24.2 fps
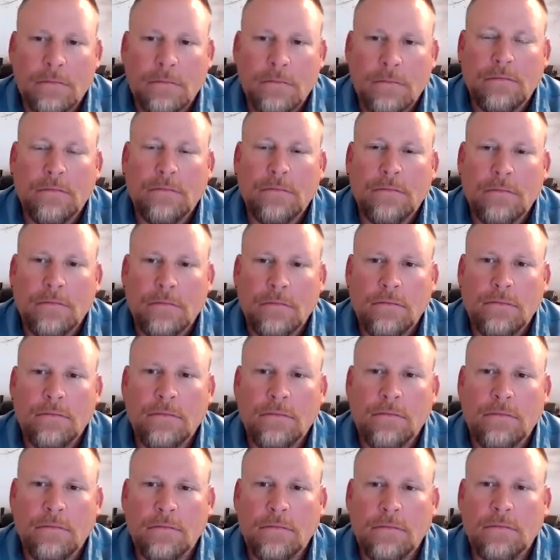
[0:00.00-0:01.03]

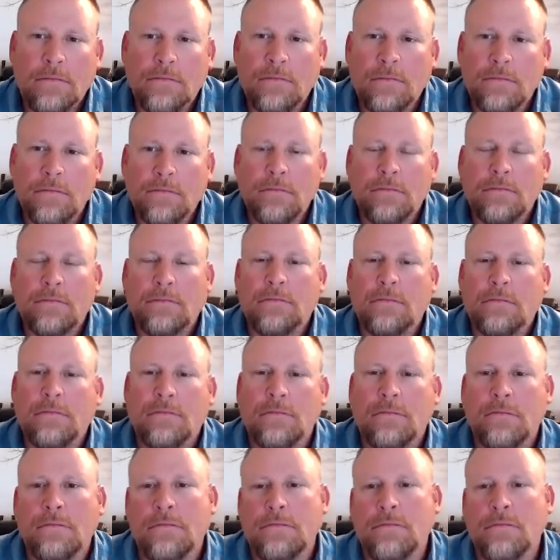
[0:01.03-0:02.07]

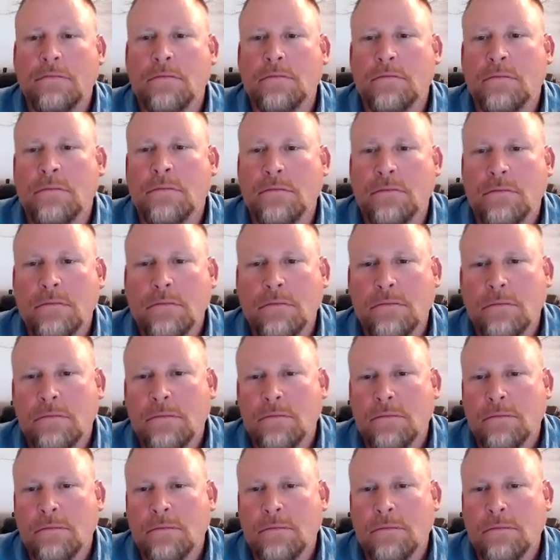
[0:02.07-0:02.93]
[no speech]